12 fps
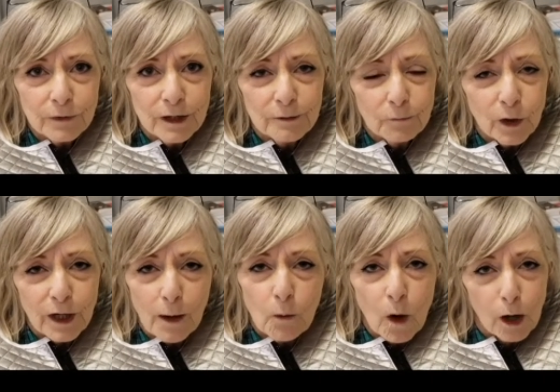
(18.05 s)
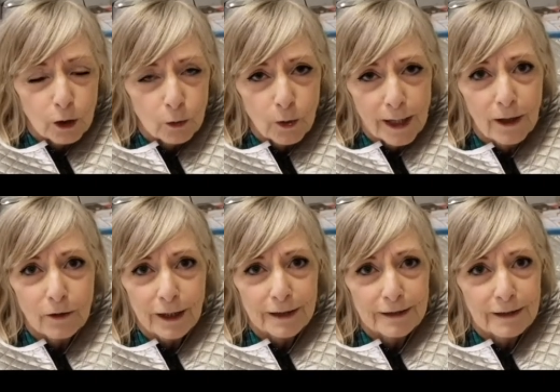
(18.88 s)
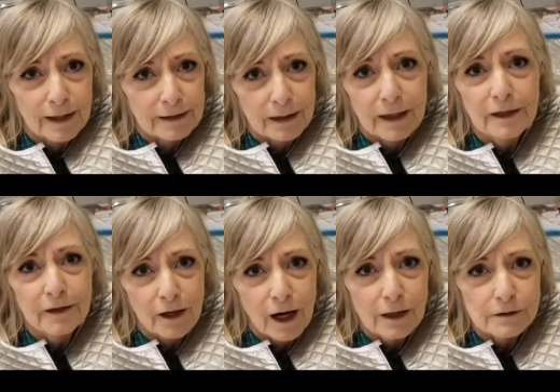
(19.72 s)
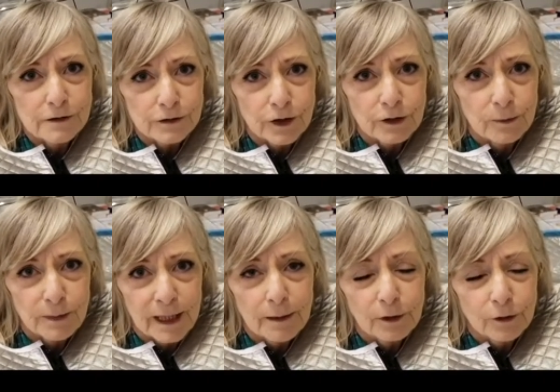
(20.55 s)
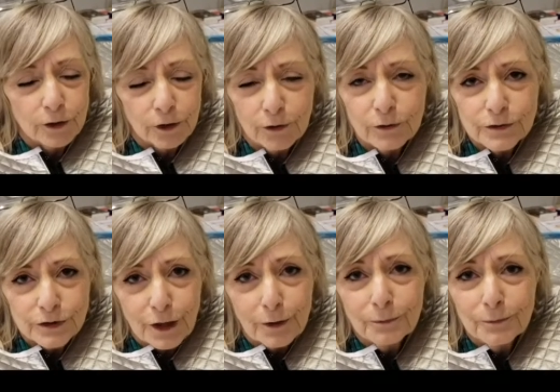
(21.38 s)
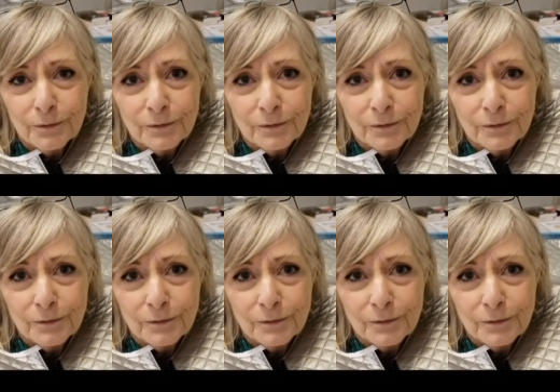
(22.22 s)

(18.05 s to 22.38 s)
And when I walk around, I, I need the oxygen to be able to do so.